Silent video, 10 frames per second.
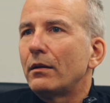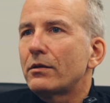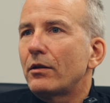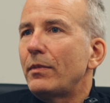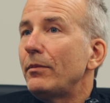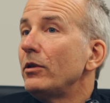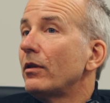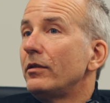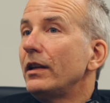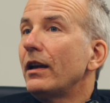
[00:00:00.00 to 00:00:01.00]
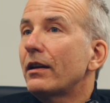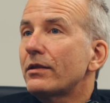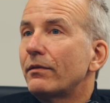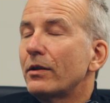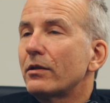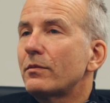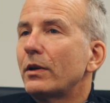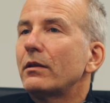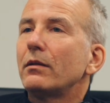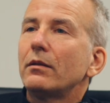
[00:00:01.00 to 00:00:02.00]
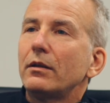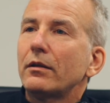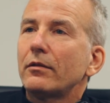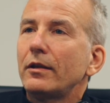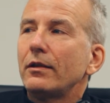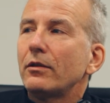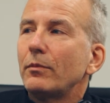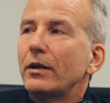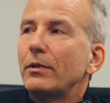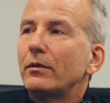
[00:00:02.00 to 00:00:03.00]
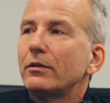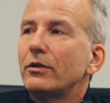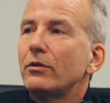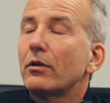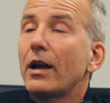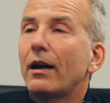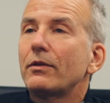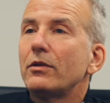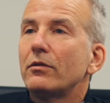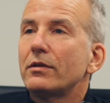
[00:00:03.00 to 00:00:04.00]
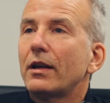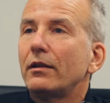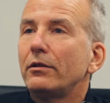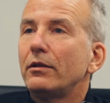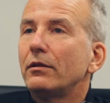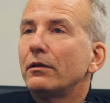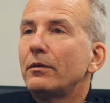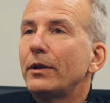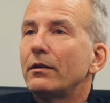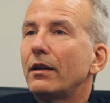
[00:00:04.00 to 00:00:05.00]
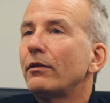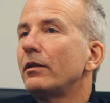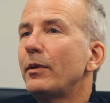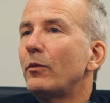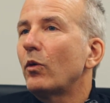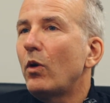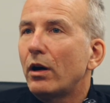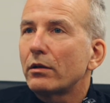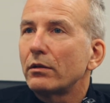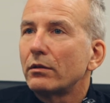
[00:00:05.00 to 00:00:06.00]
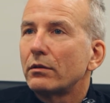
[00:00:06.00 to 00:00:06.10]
So maybe you could degas it first, but the other thing you might be able to do or have to do is dilute it a little bit, give it a little bit more water,